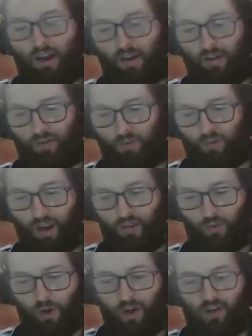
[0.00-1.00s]
So
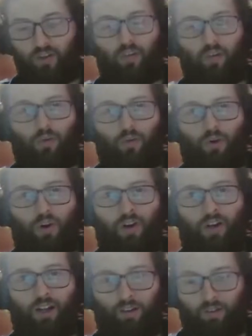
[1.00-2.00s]
that's why the third one
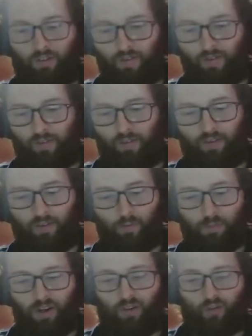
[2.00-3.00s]
is in sixth
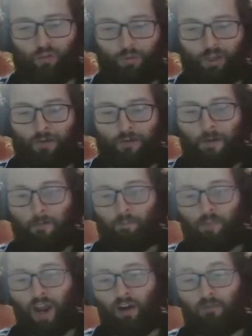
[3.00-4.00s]
place for me.
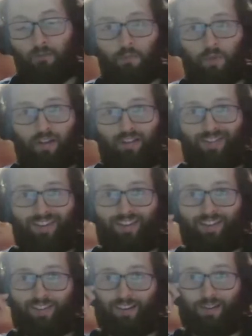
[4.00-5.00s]
Now,
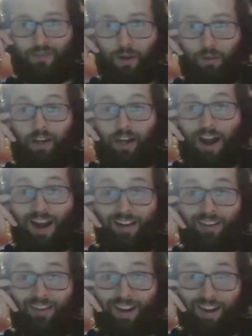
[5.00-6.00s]
this is a very
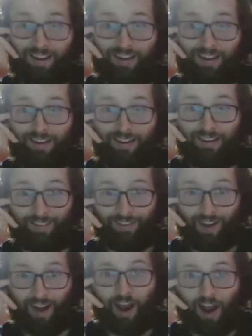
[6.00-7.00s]
hot take. This is
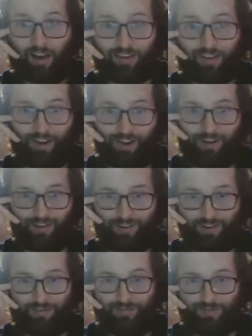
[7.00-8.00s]
a hot take
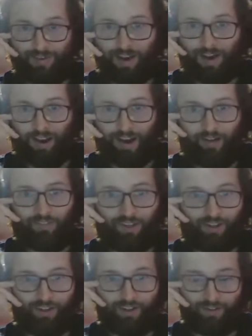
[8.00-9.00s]

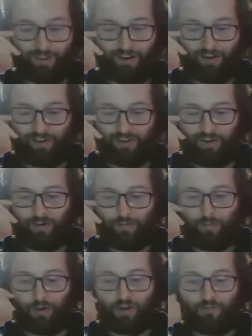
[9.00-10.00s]
MTT talk there.
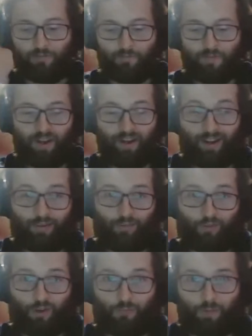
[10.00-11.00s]
But in
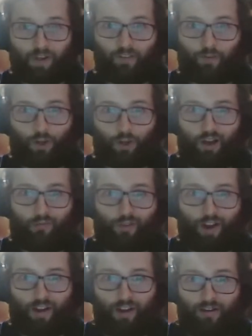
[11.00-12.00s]
fifth place, we got
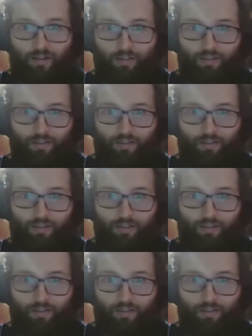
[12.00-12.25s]
Fallout.